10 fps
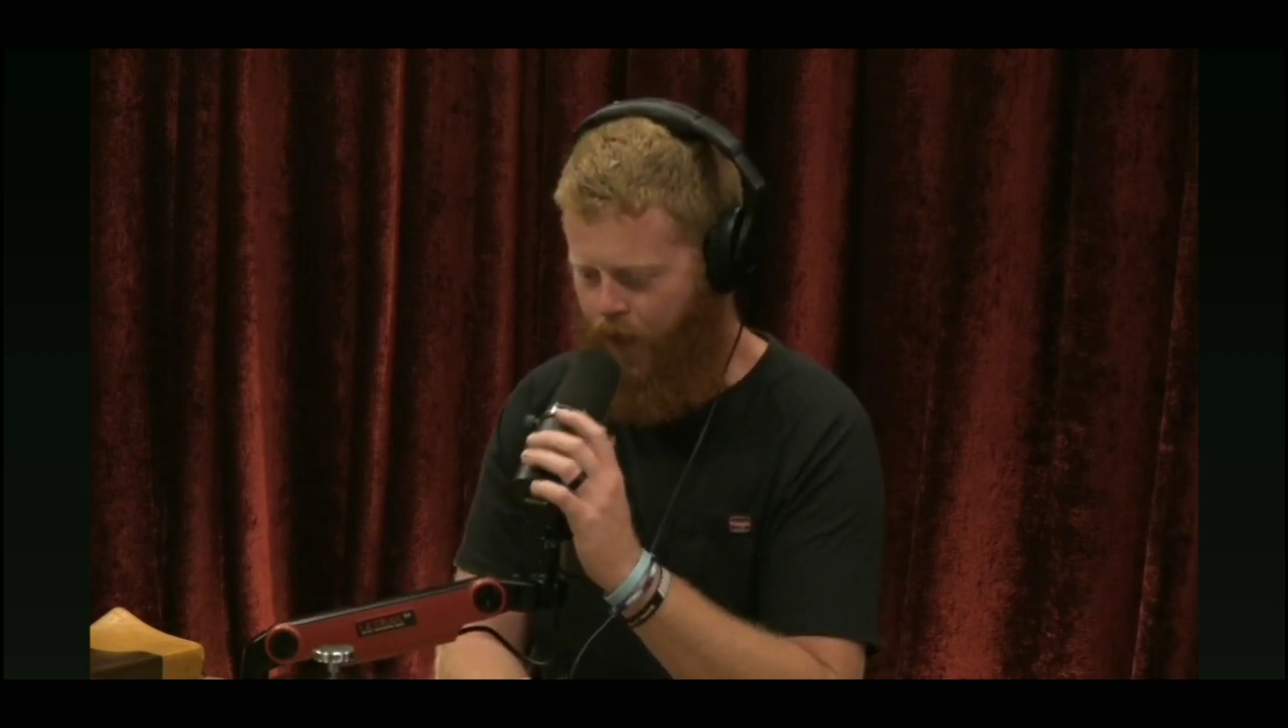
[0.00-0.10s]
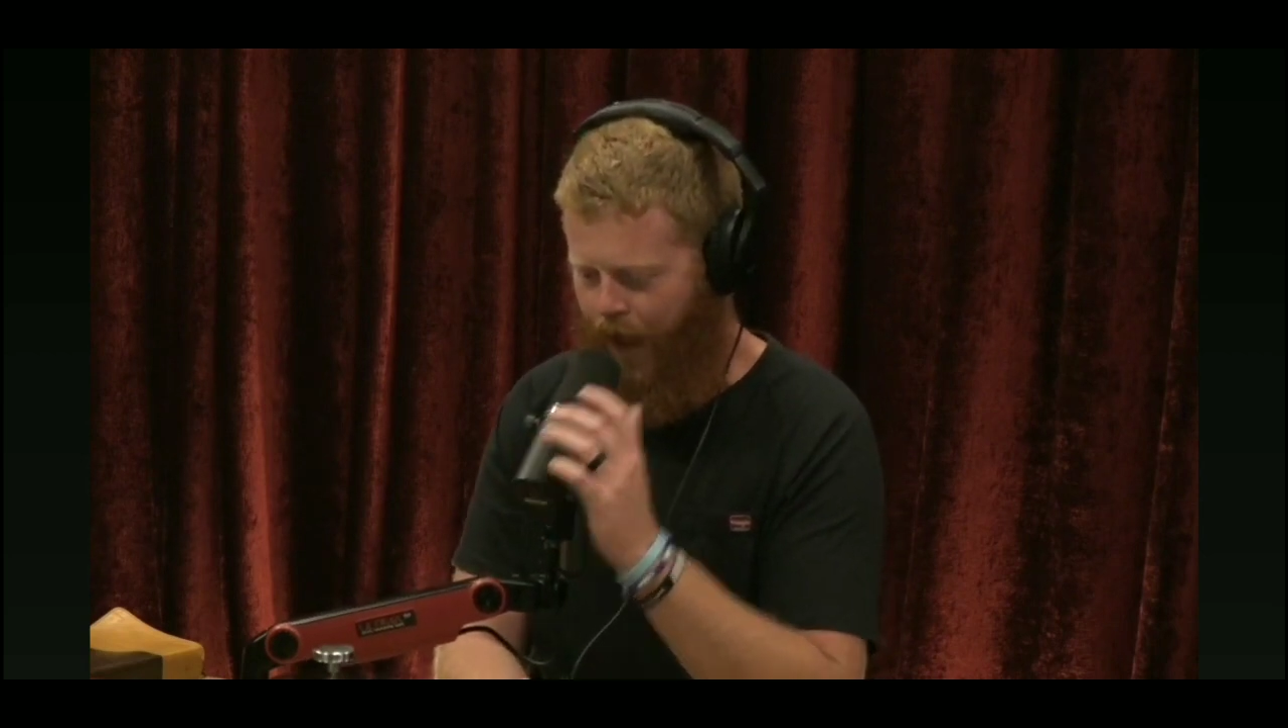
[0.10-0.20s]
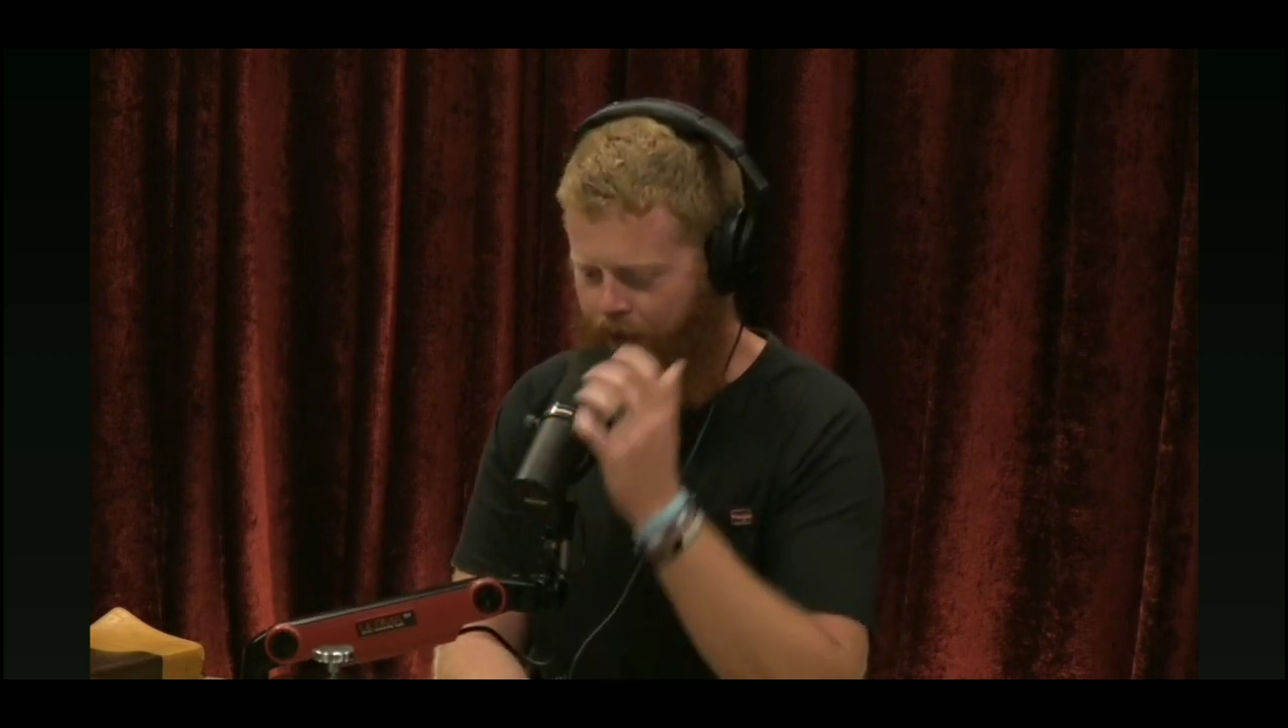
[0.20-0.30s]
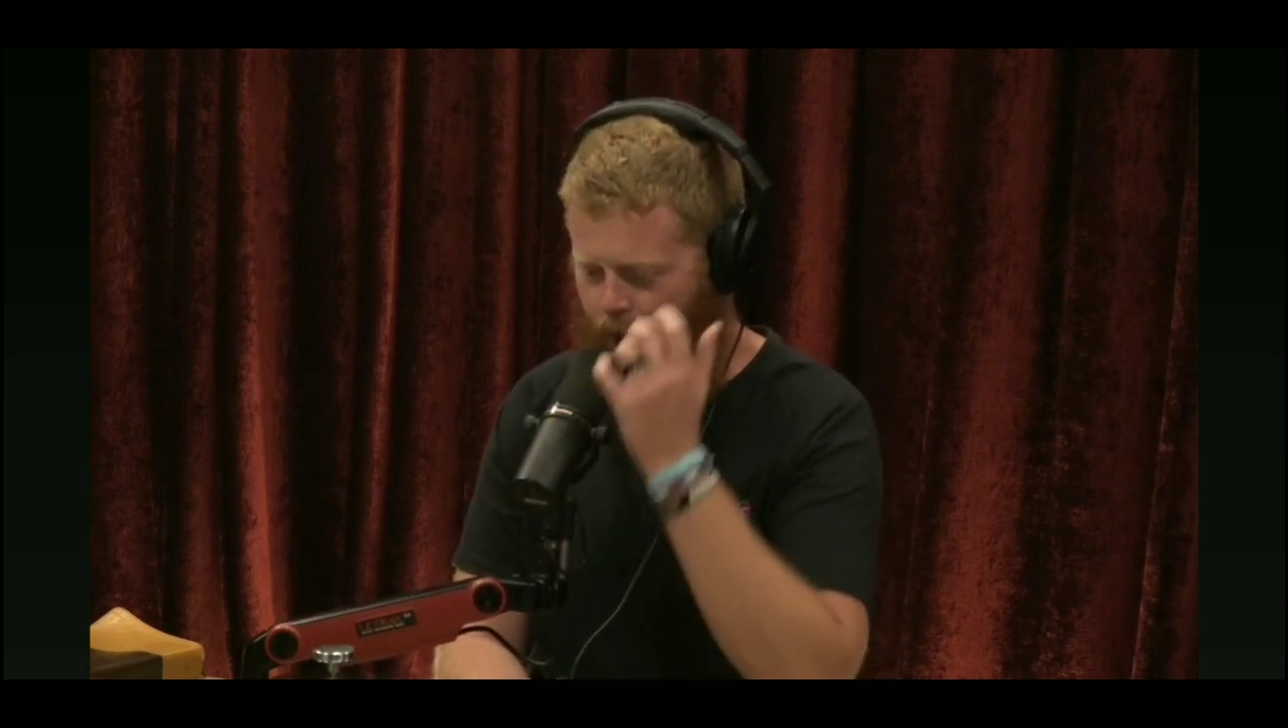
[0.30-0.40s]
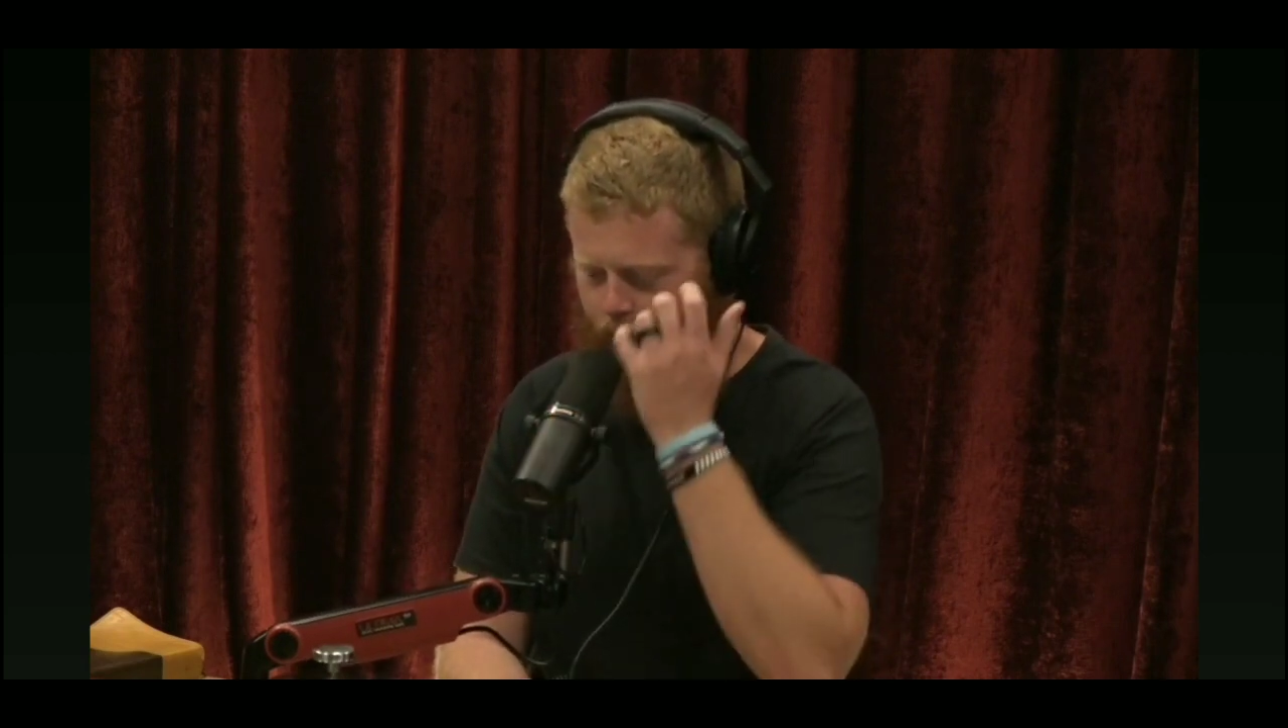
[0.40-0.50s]

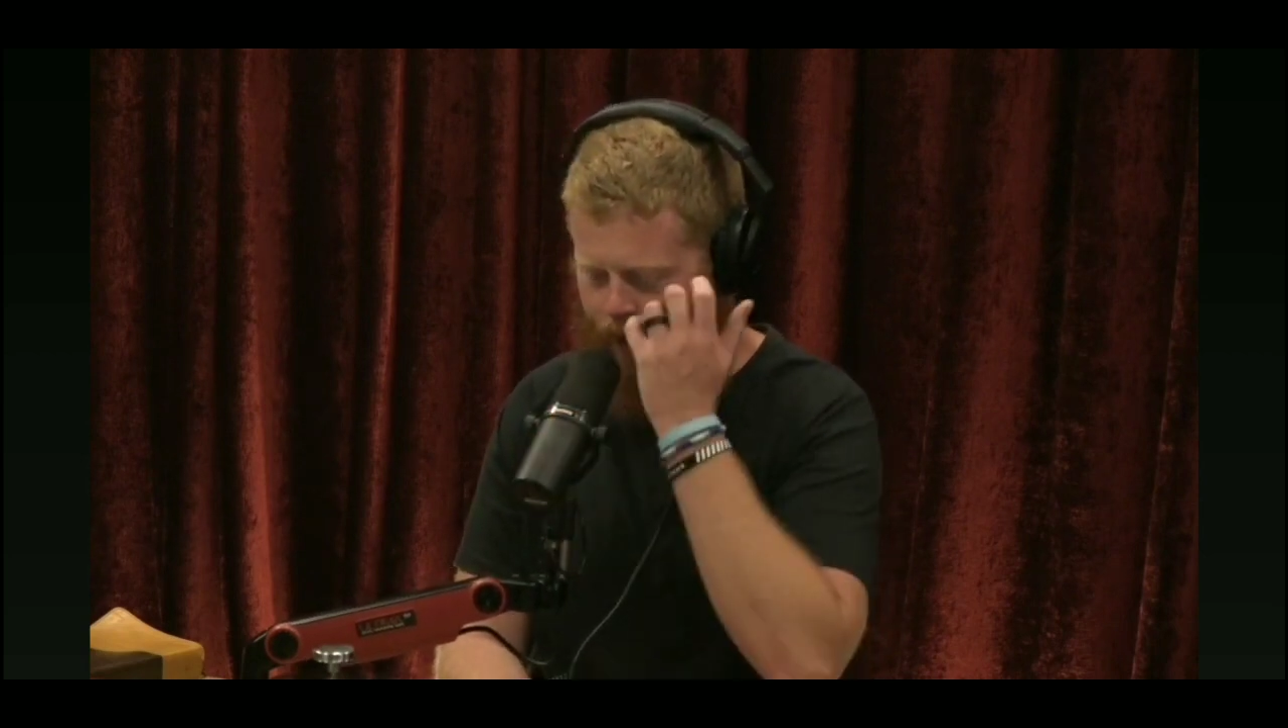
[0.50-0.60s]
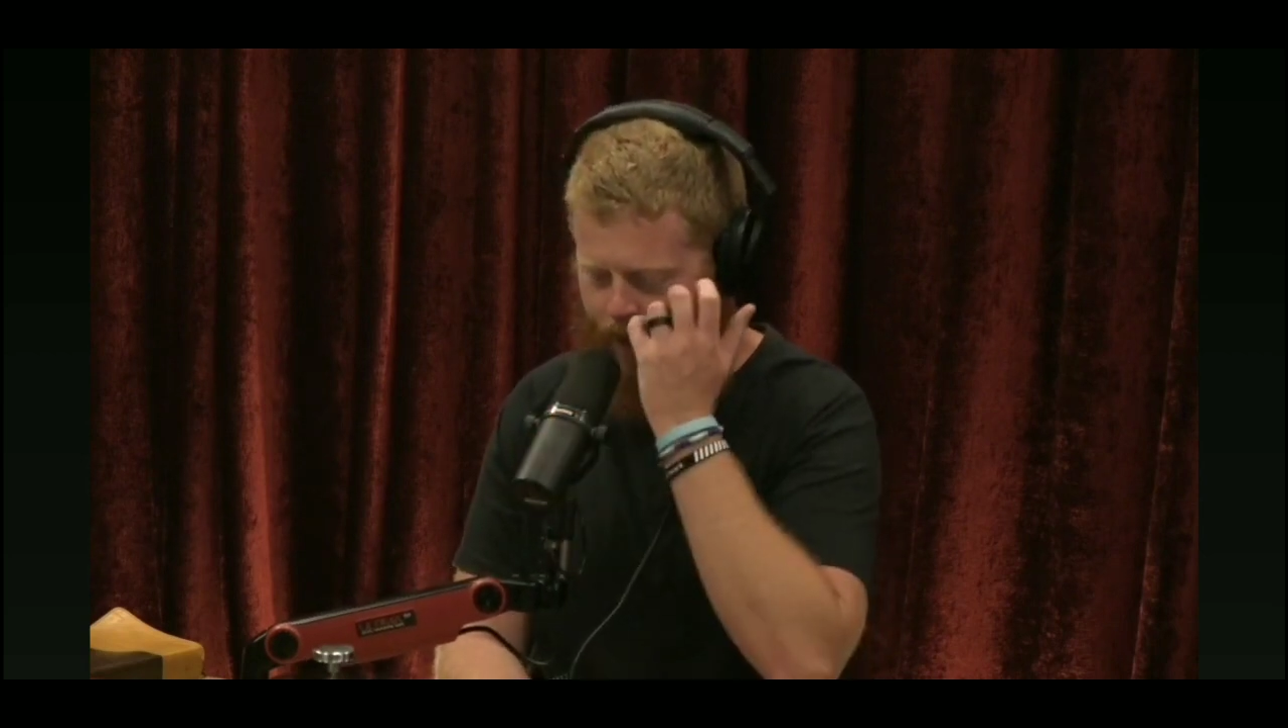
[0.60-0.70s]
that